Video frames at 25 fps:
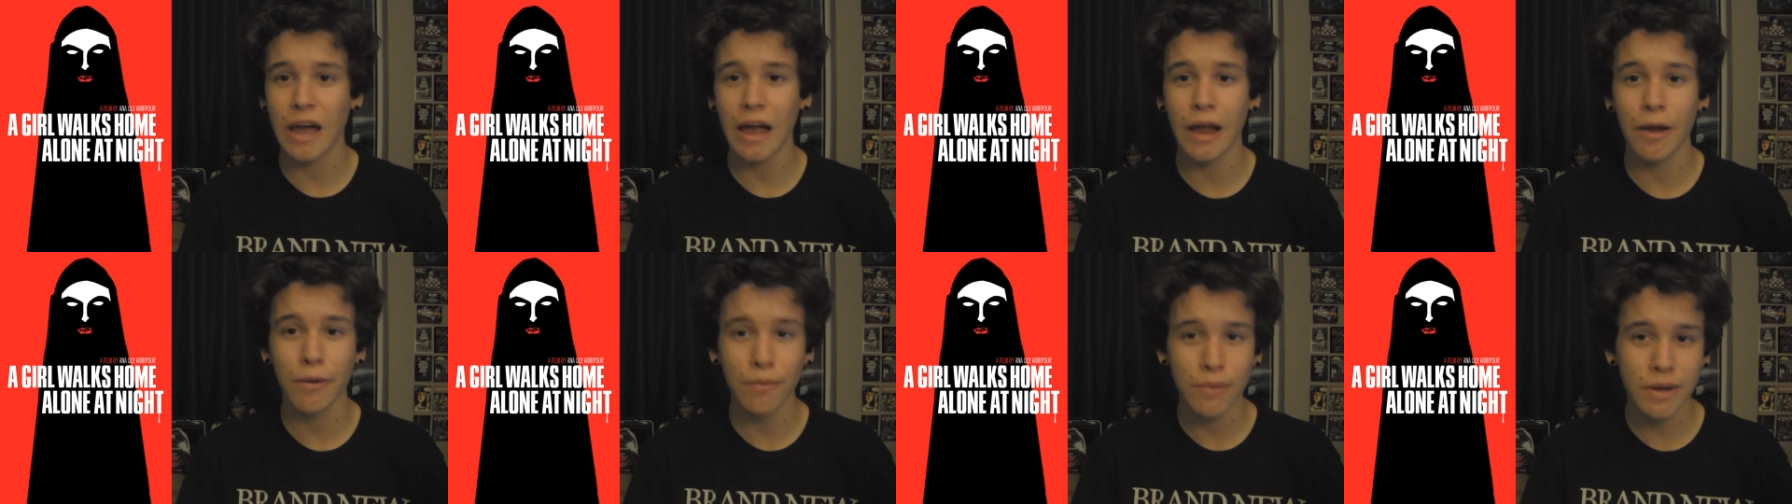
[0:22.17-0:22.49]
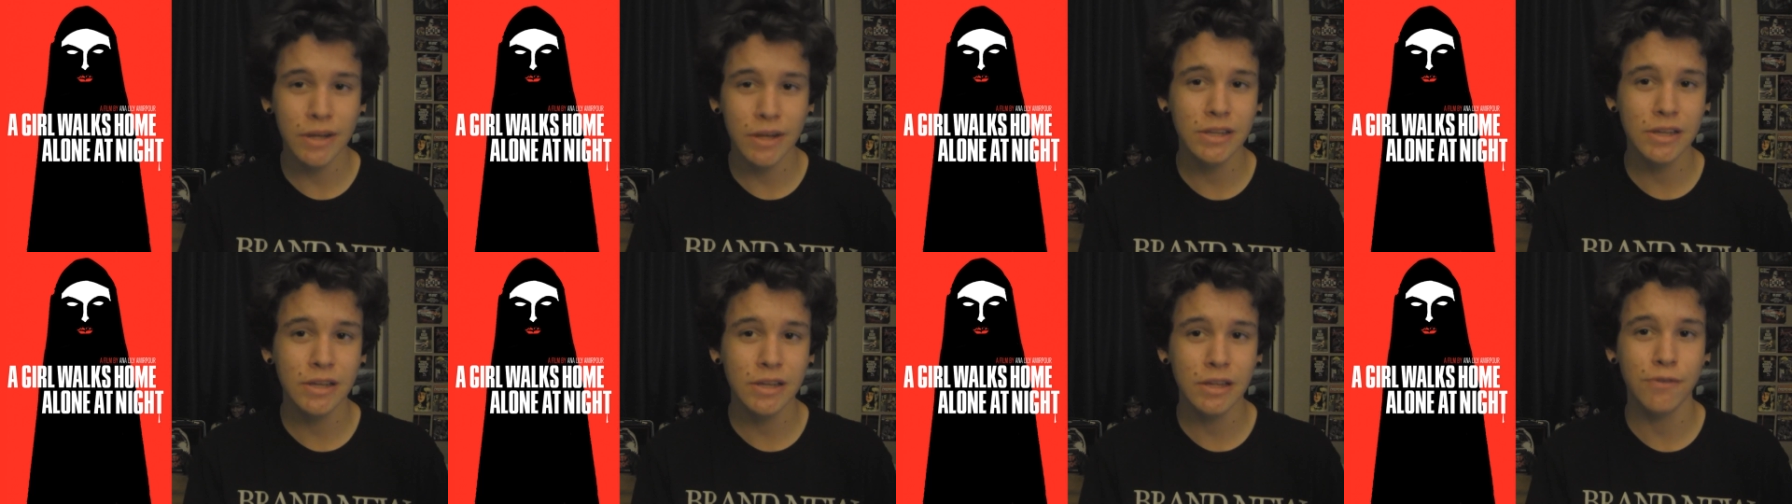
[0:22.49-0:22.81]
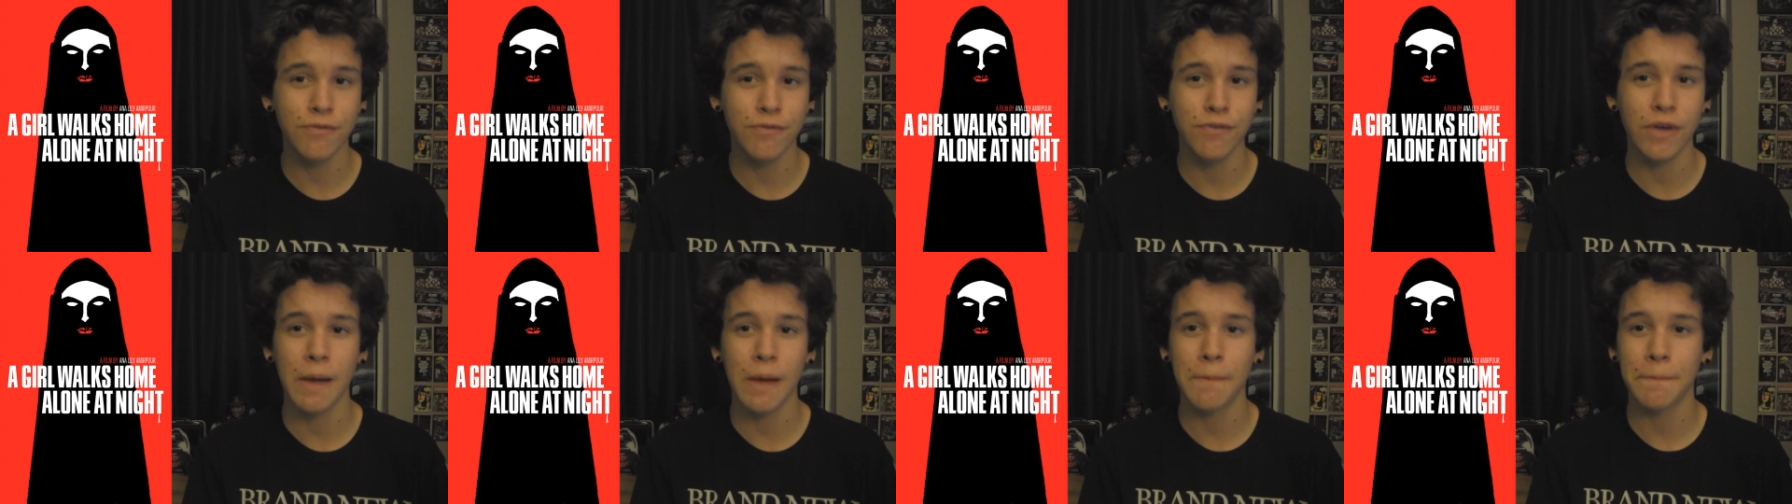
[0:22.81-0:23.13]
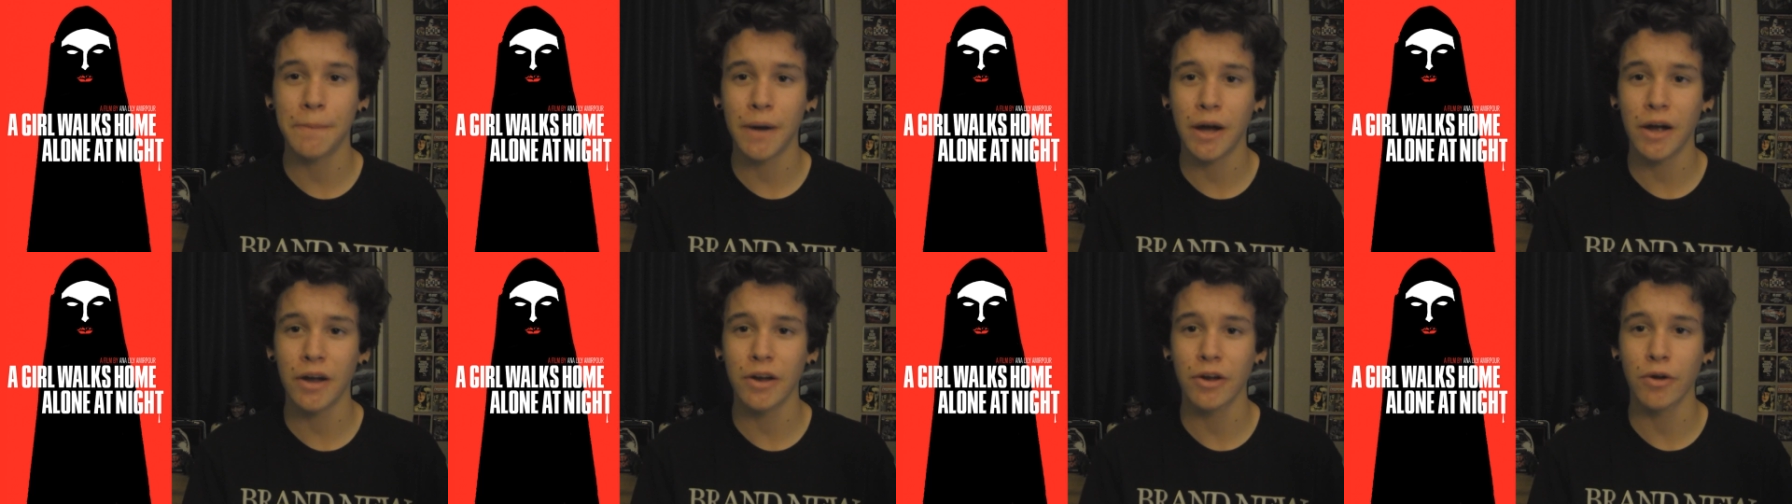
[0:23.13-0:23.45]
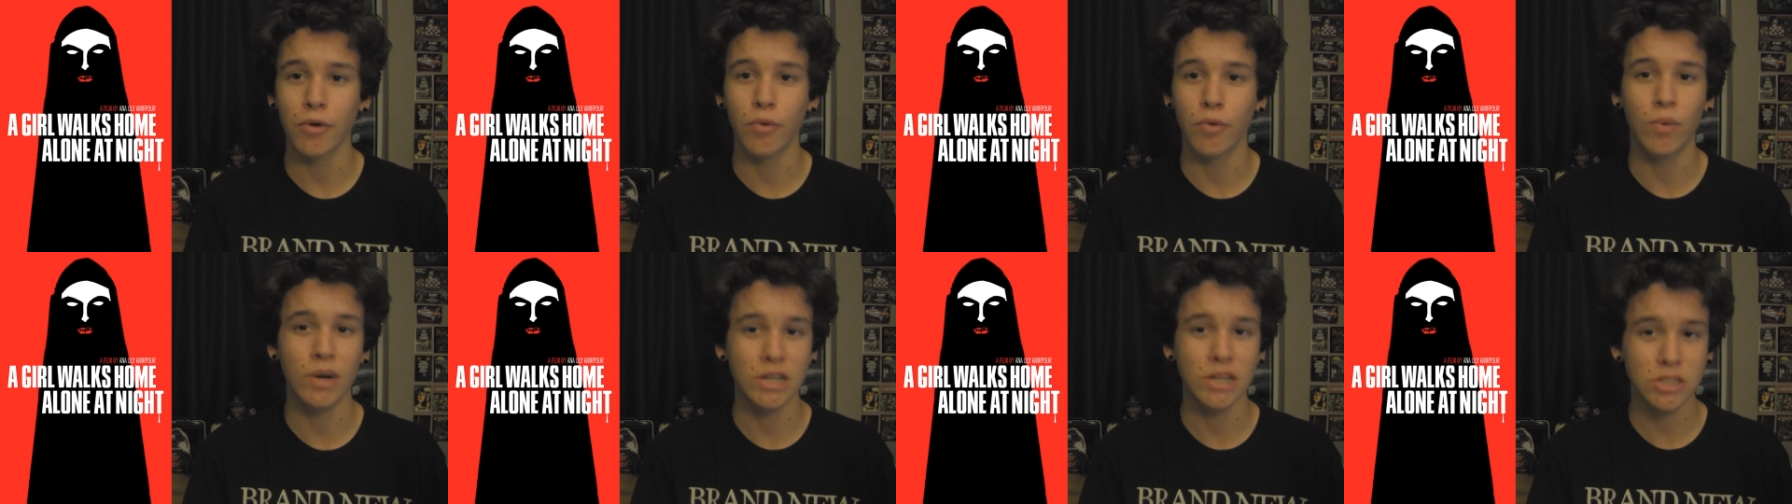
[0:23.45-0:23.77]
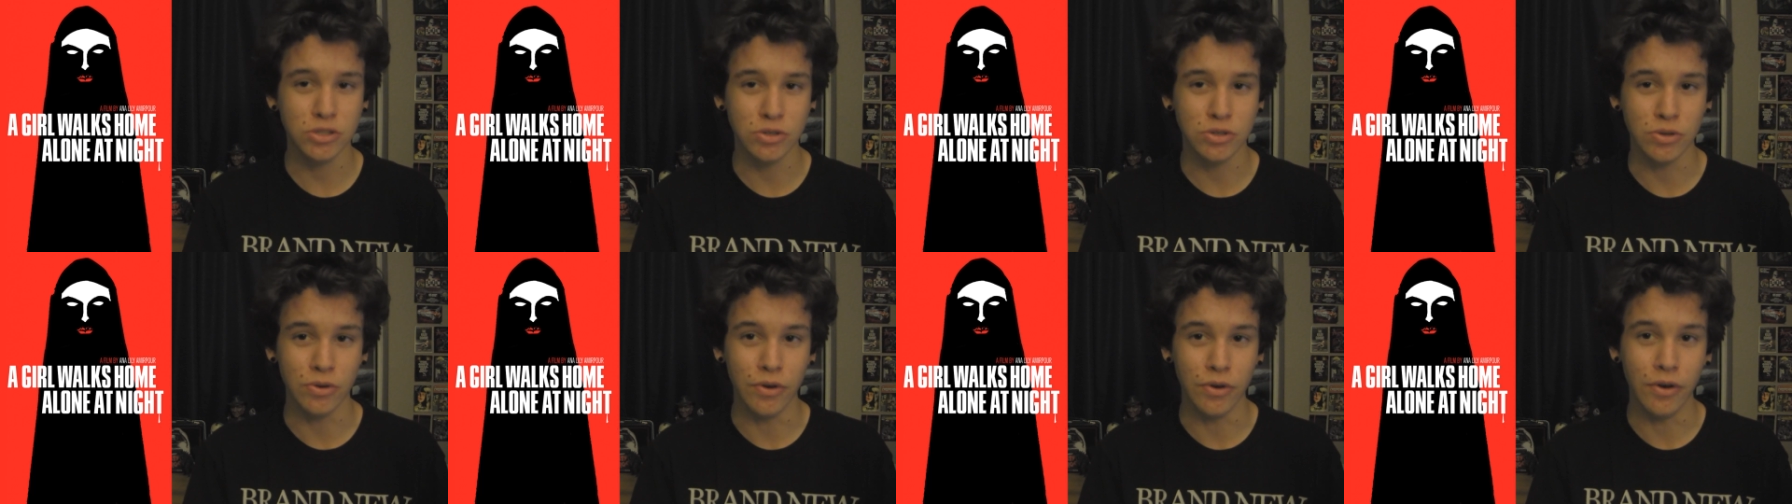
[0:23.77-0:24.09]
Iranian vampire
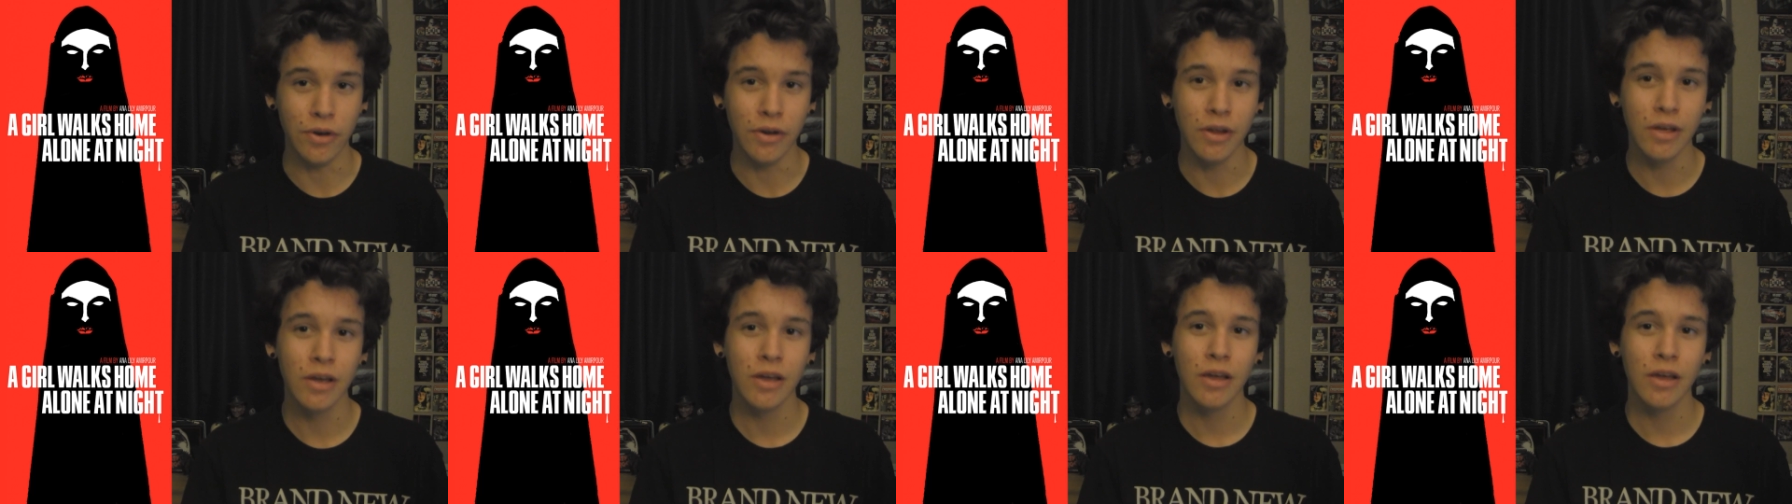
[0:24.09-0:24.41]
western